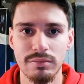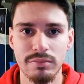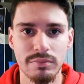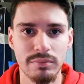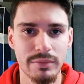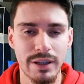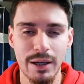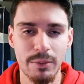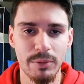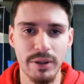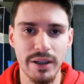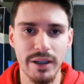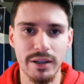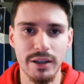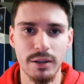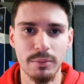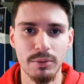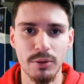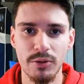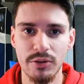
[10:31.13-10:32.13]
then we
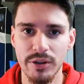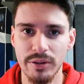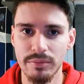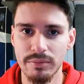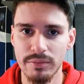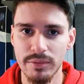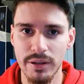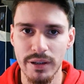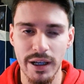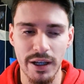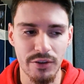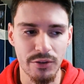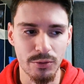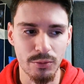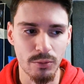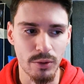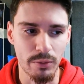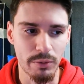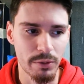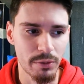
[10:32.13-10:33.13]
ended up losing the next,
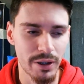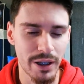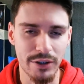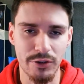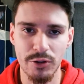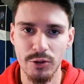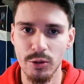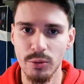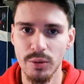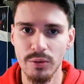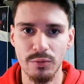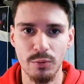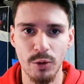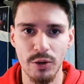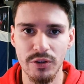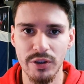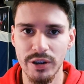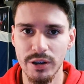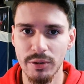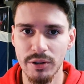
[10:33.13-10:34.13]
we were like
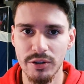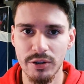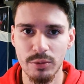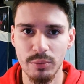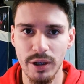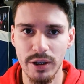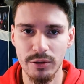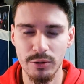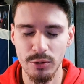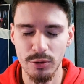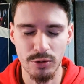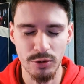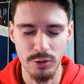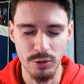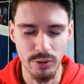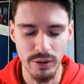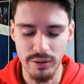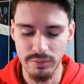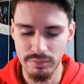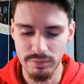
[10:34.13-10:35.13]
2-14 the rest of the way through,
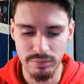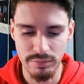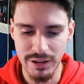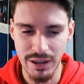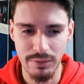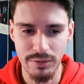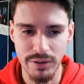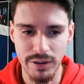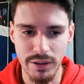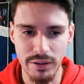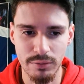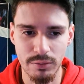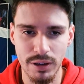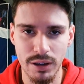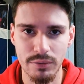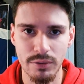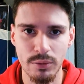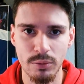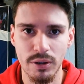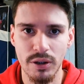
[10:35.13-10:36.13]
2-17,
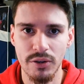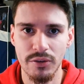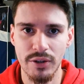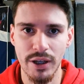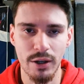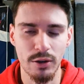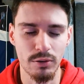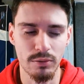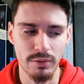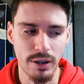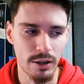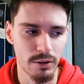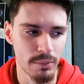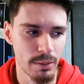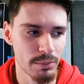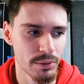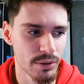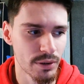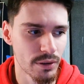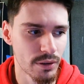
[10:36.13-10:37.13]
whatever it was. I don't
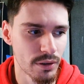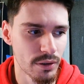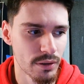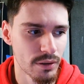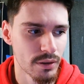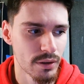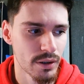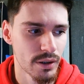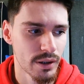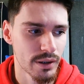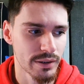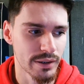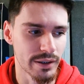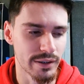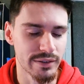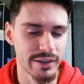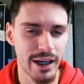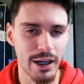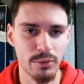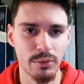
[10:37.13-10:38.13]
remember the
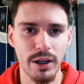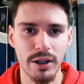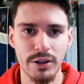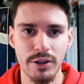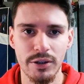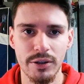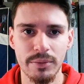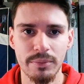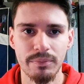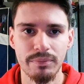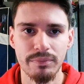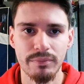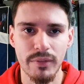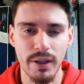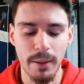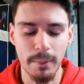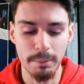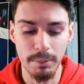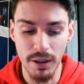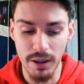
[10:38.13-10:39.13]
exact record.
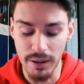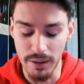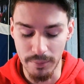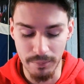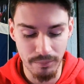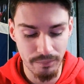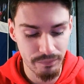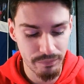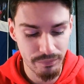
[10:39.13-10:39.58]
But